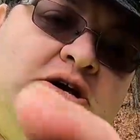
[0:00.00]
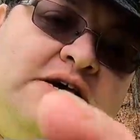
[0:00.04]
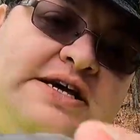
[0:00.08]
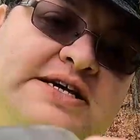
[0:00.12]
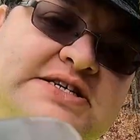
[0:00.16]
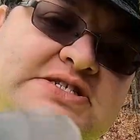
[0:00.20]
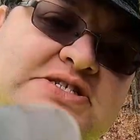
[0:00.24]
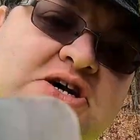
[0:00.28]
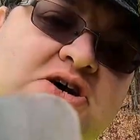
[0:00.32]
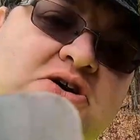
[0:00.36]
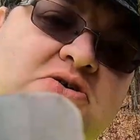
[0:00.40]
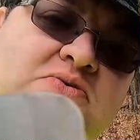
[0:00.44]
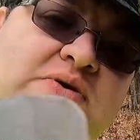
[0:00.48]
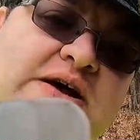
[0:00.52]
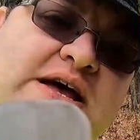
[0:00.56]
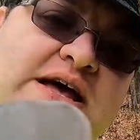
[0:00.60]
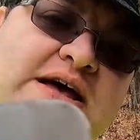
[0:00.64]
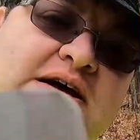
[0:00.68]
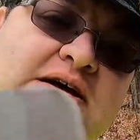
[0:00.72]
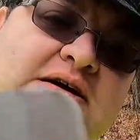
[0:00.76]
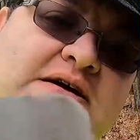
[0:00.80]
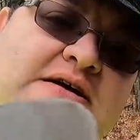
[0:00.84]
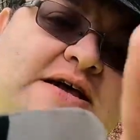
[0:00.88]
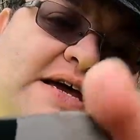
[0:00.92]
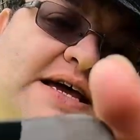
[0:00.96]
It's already...
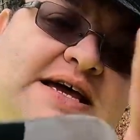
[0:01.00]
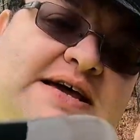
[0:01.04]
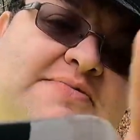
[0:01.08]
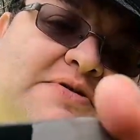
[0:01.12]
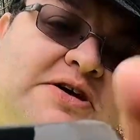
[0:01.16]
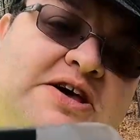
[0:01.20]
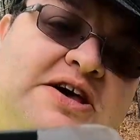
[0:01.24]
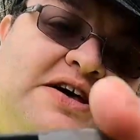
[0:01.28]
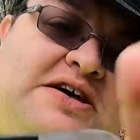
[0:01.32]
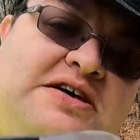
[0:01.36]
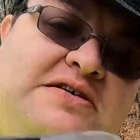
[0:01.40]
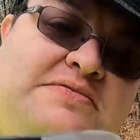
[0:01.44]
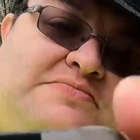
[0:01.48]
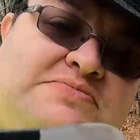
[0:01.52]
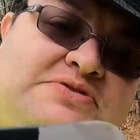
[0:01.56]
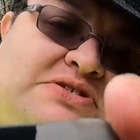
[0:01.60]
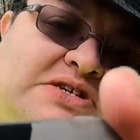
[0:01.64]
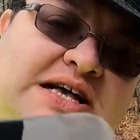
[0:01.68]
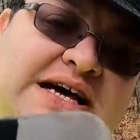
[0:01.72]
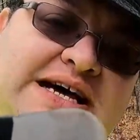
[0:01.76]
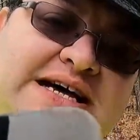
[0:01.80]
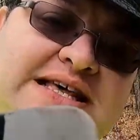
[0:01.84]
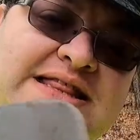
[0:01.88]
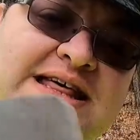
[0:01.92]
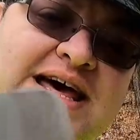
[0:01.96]
It comes
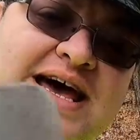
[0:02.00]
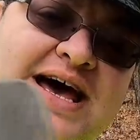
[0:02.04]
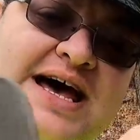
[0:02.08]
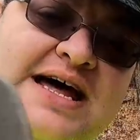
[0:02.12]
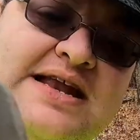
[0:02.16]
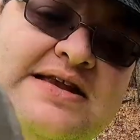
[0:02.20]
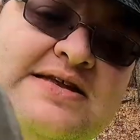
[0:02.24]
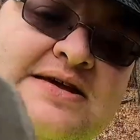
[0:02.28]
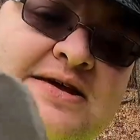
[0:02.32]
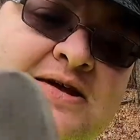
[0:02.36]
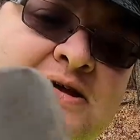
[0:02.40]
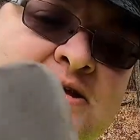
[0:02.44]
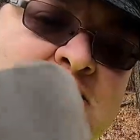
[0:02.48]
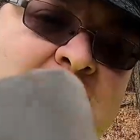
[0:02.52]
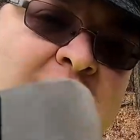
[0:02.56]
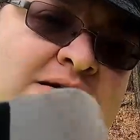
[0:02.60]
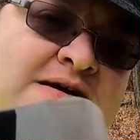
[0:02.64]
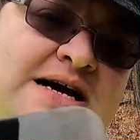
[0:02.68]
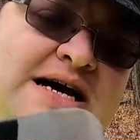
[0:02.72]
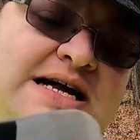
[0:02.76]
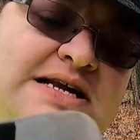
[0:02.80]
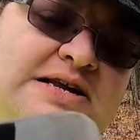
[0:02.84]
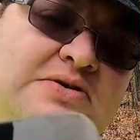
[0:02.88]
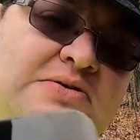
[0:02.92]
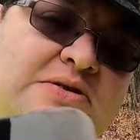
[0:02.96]
like that.
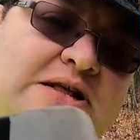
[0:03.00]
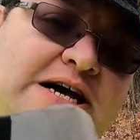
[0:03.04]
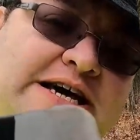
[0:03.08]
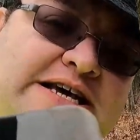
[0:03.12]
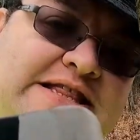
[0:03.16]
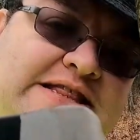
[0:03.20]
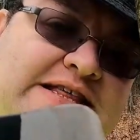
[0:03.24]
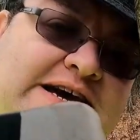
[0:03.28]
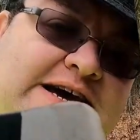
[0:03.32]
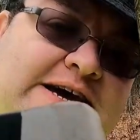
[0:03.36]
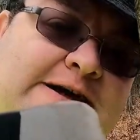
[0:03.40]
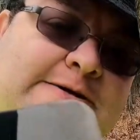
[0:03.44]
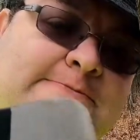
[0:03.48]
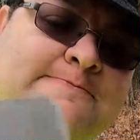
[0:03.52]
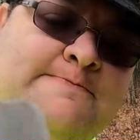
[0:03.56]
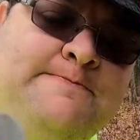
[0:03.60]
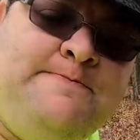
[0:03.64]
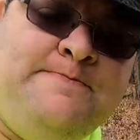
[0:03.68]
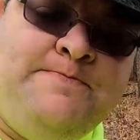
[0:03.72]
I don't like that.